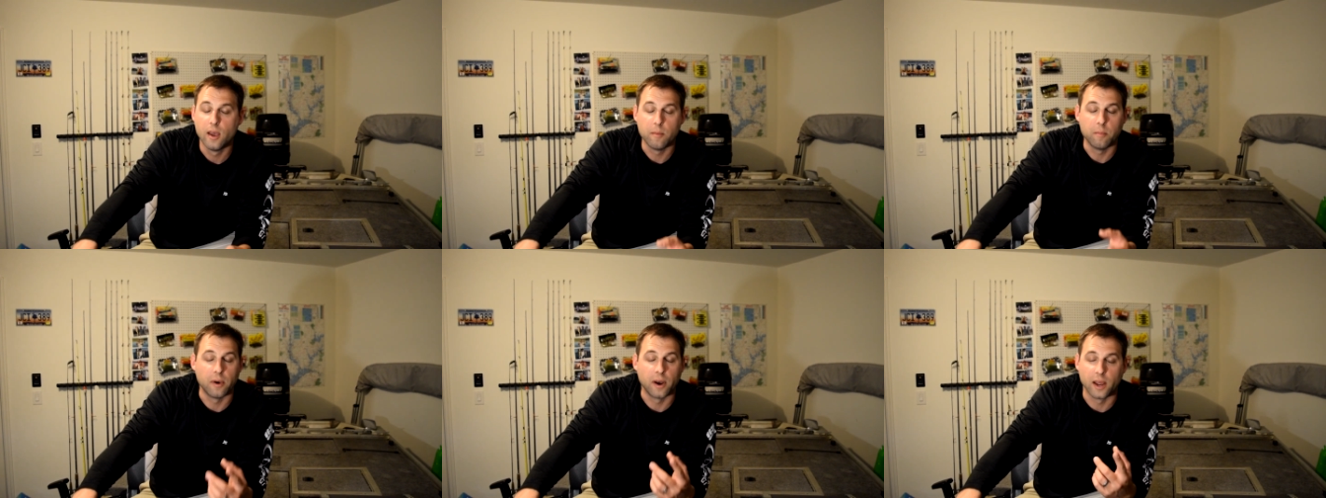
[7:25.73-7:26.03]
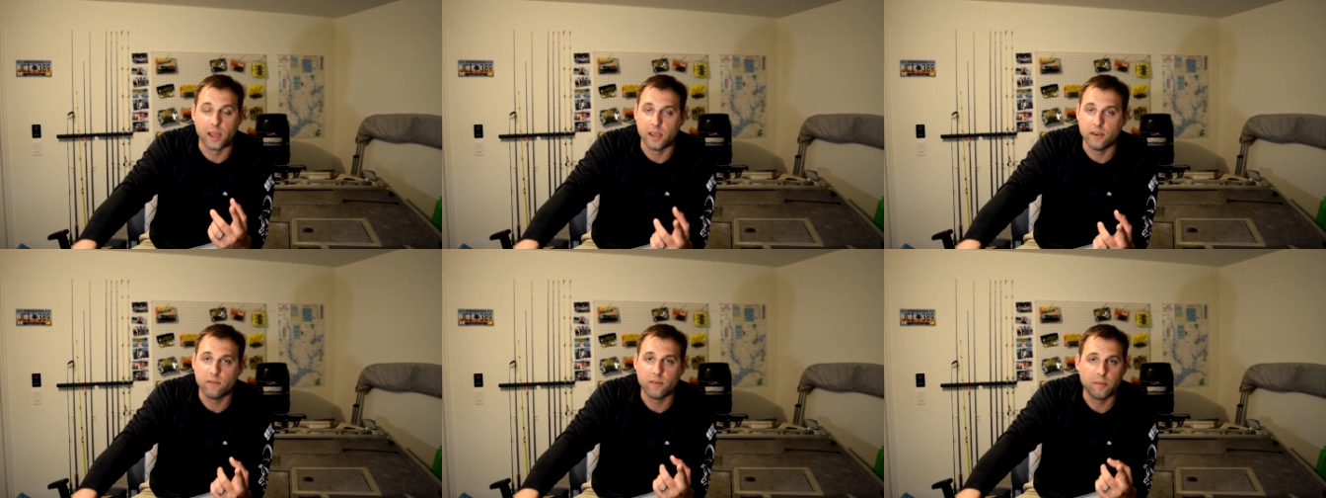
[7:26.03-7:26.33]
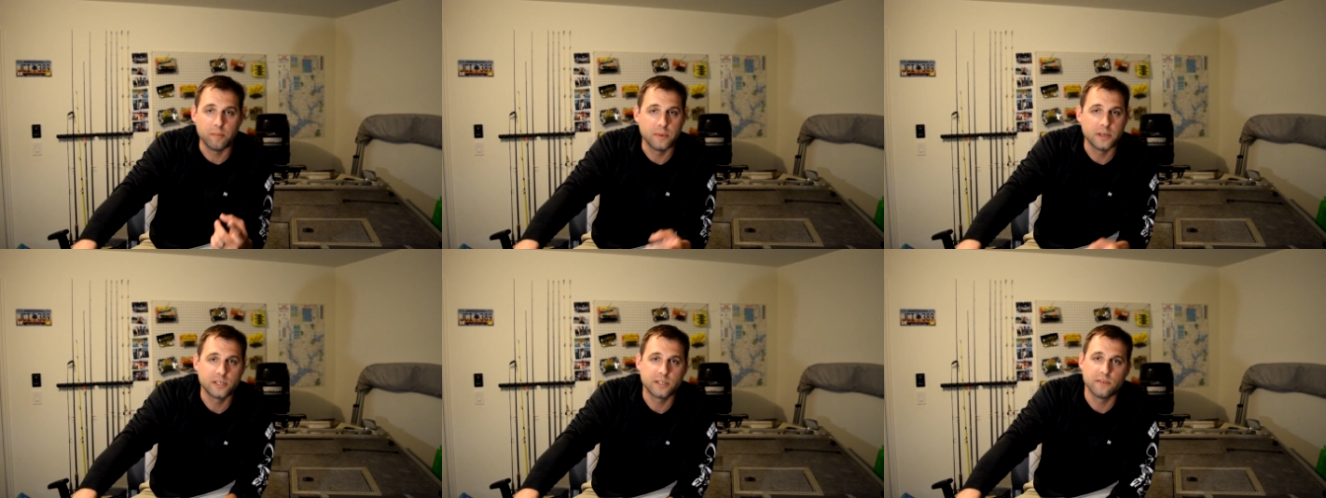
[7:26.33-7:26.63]
but I
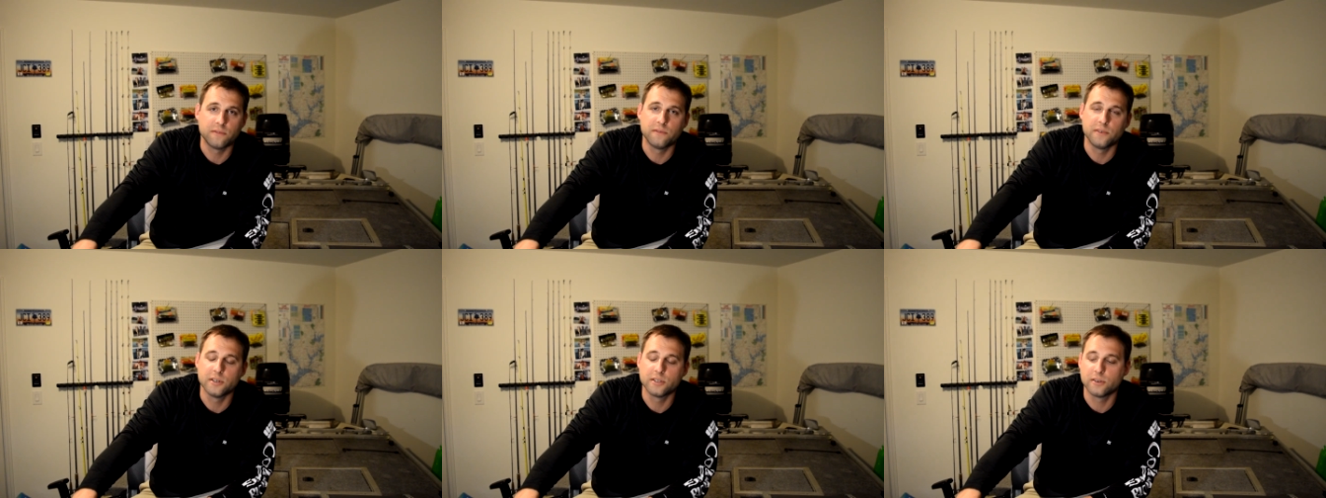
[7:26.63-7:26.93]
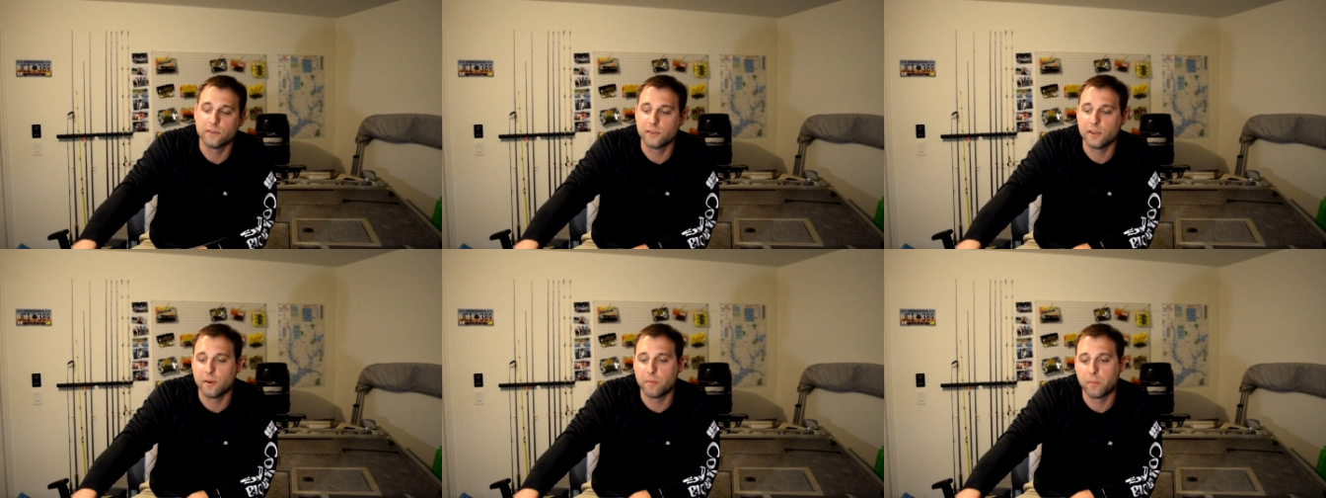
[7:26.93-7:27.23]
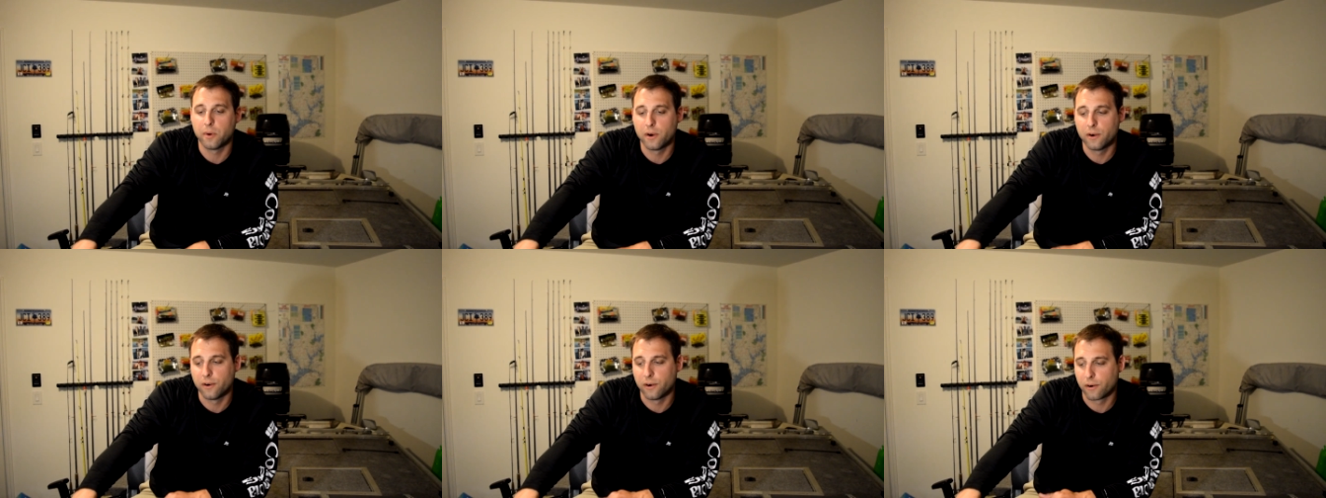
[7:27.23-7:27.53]
even missed a fish on that
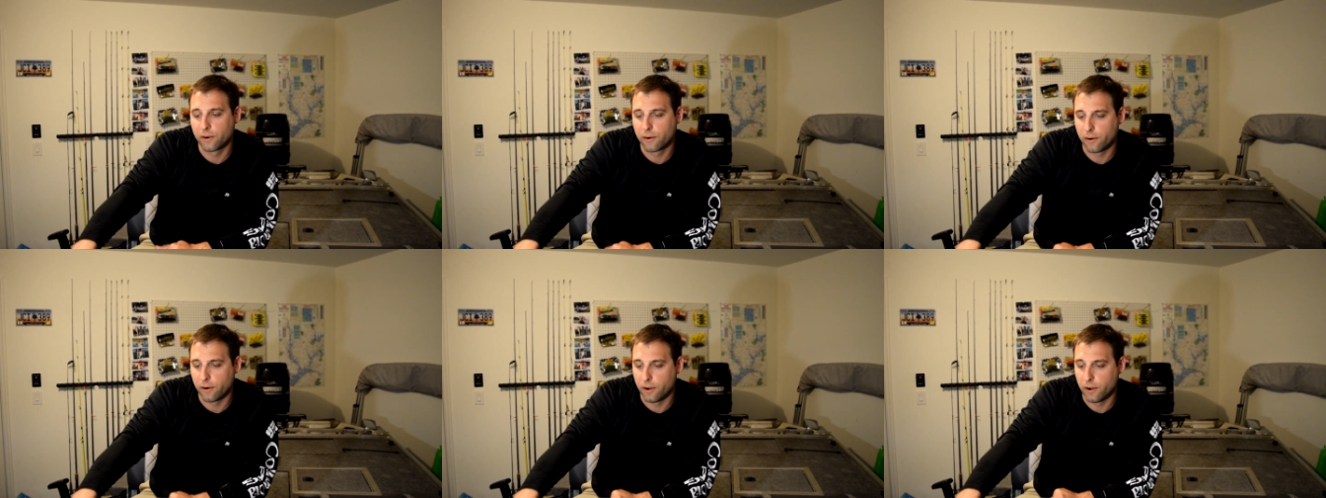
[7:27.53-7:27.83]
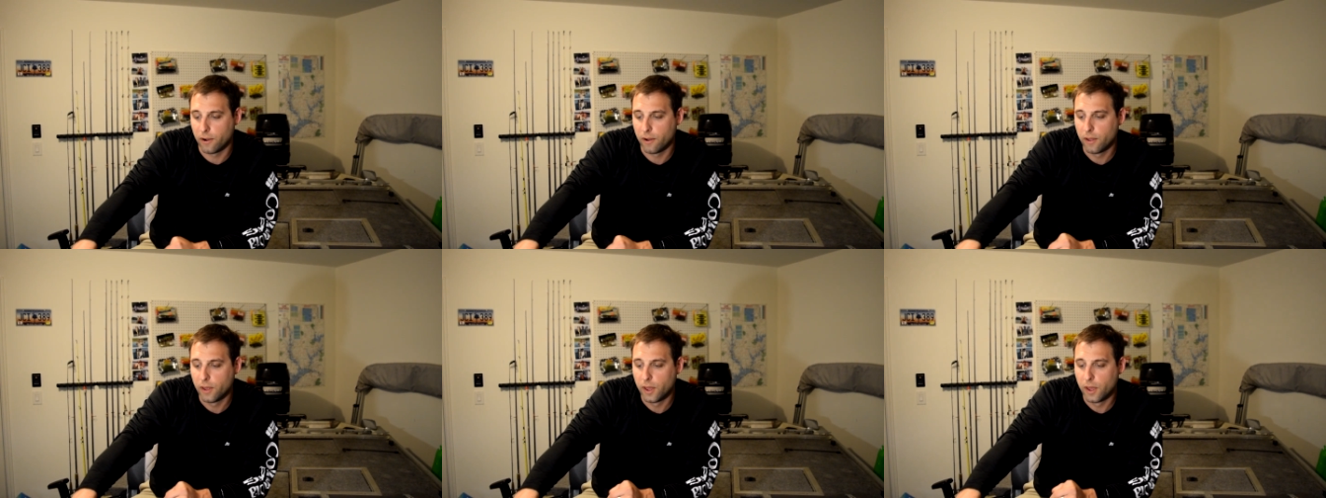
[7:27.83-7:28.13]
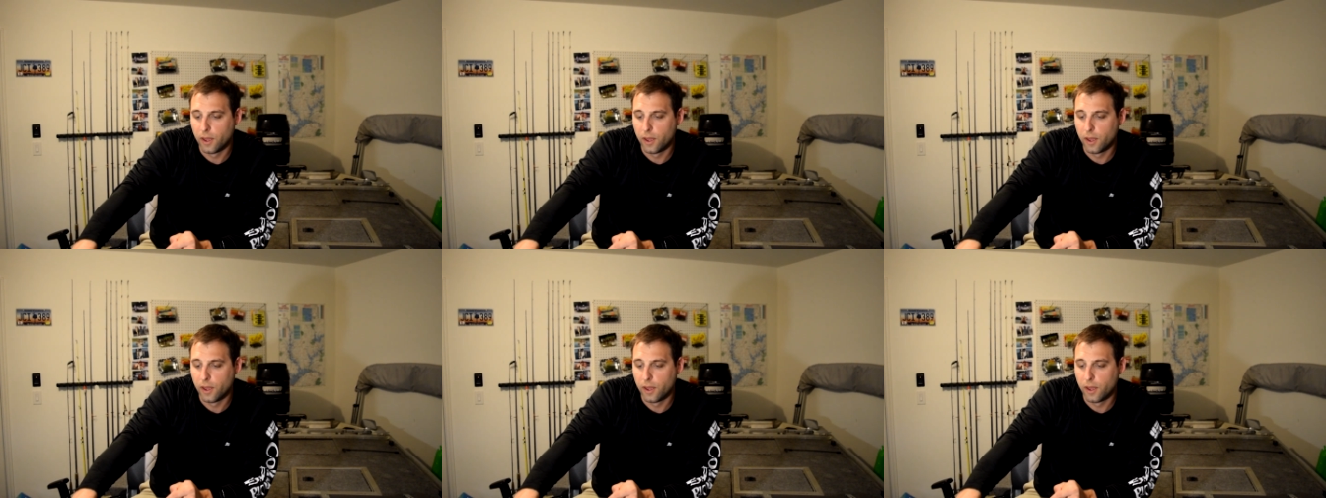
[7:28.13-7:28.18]
burner crawl.